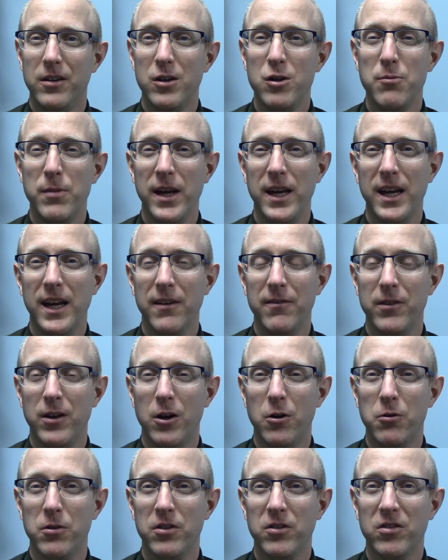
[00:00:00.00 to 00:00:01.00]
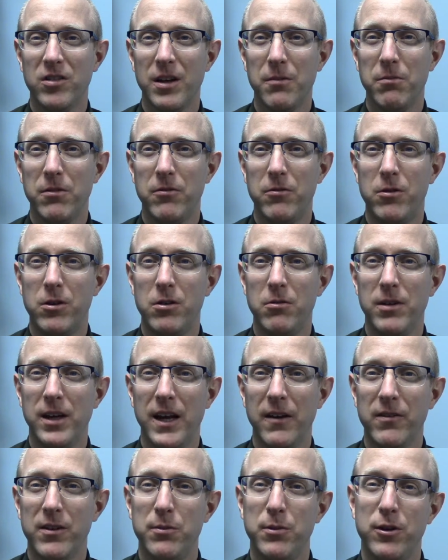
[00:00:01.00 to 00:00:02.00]
You may have noticed that before we
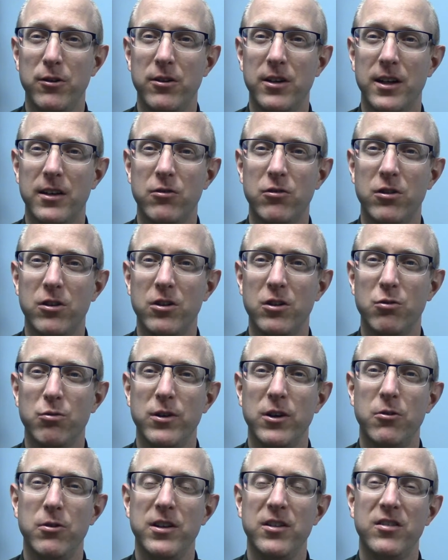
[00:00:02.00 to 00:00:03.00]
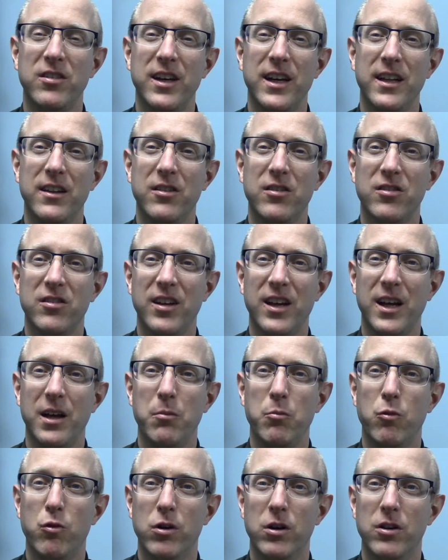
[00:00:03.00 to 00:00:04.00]
have communion at church, we always say the
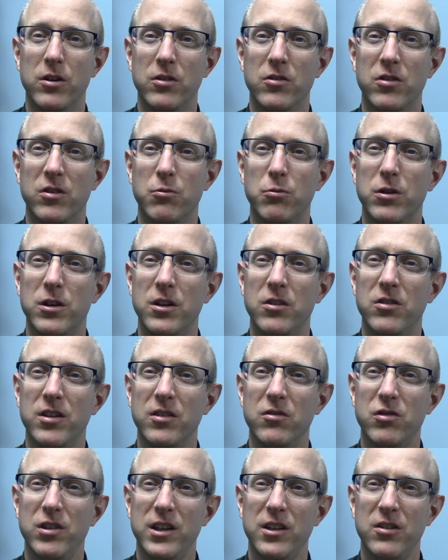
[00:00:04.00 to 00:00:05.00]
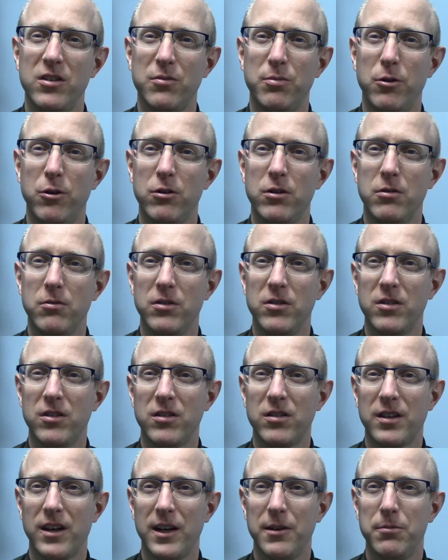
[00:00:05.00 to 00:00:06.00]
same words, the words that Jesus spoke to his
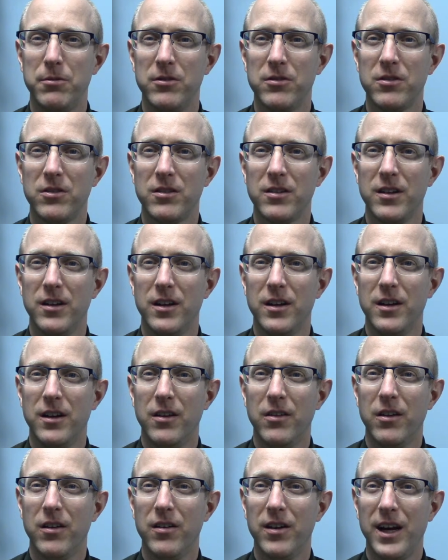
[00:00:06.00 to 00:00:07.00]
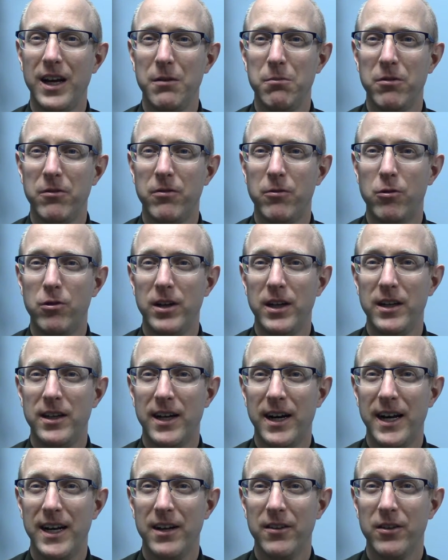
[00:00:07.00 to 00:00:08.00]
disciples the night before he
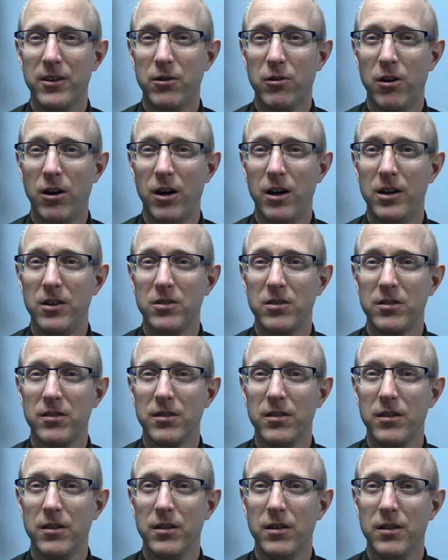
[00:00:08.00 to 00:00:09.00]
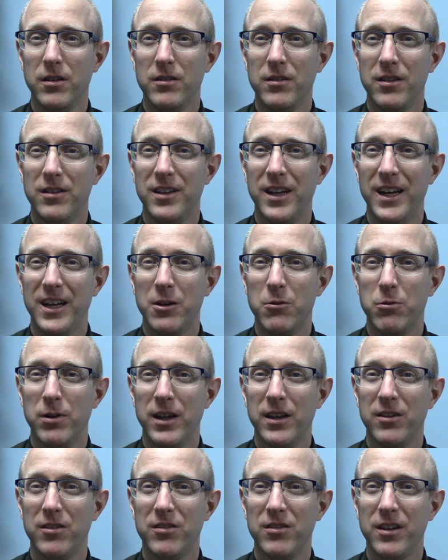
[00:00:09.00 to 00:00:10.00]
died on the cross to take
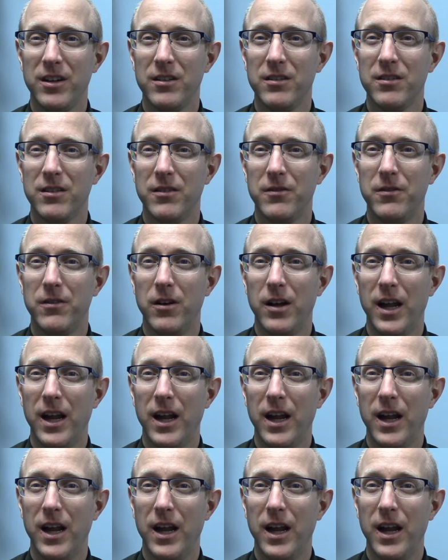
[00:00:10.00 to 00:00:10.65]
away the sins of